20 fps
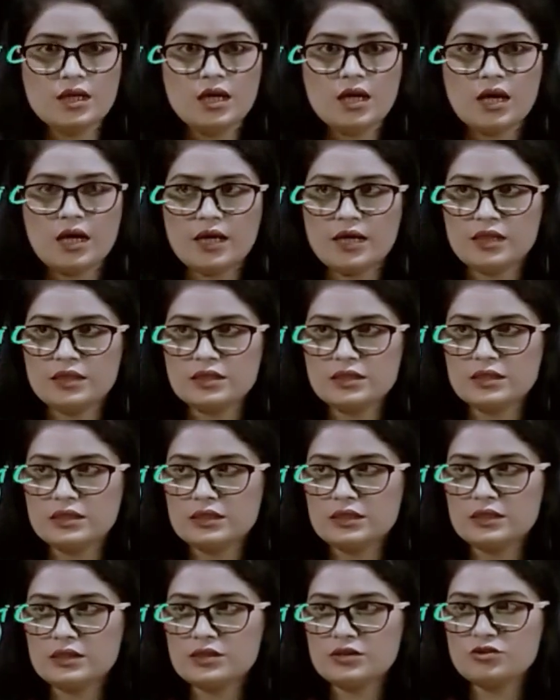
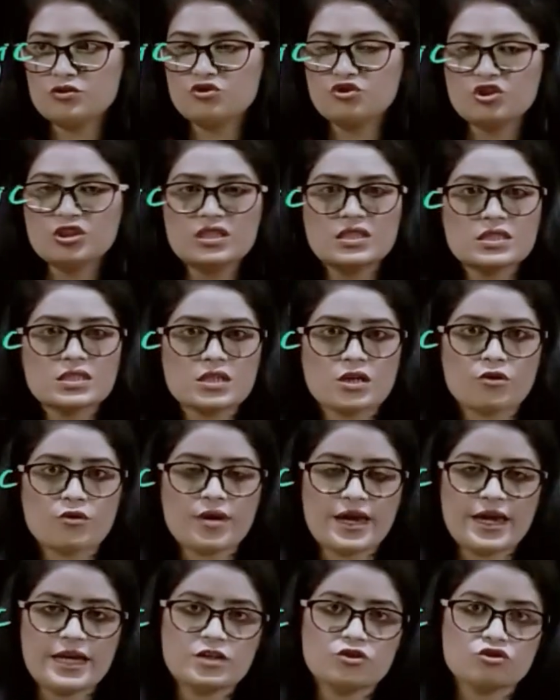And genes are
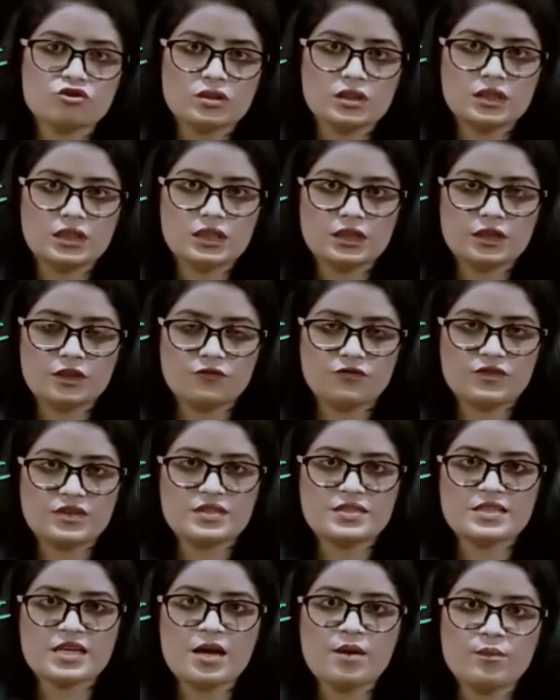actually, if
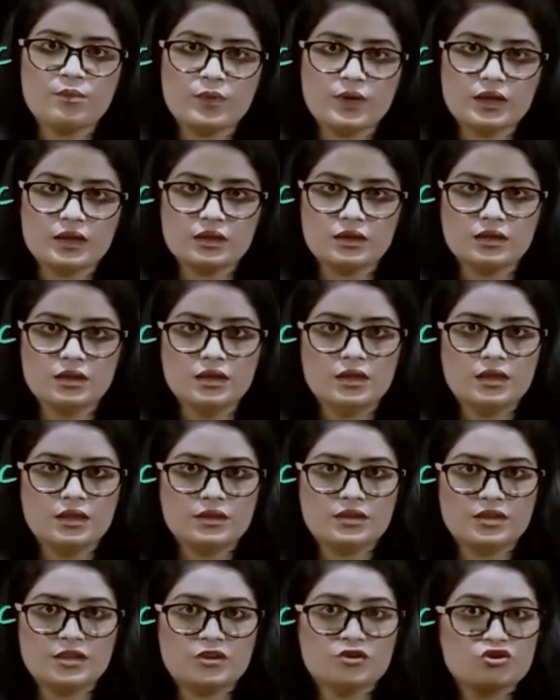example,
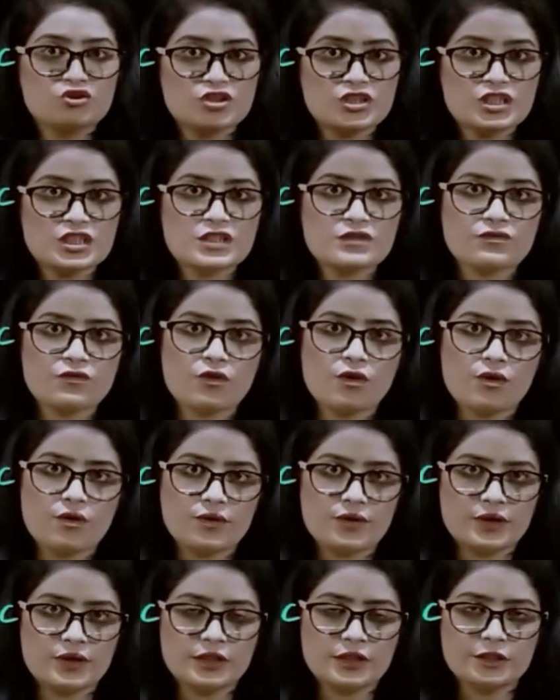there are genes
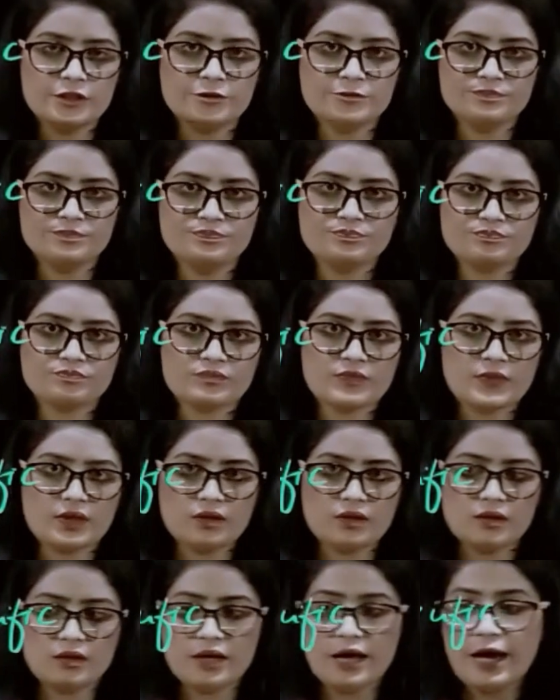for
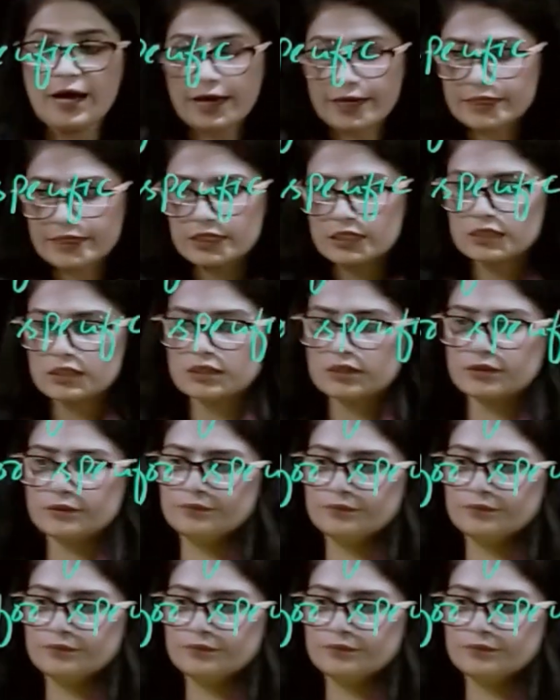eye color.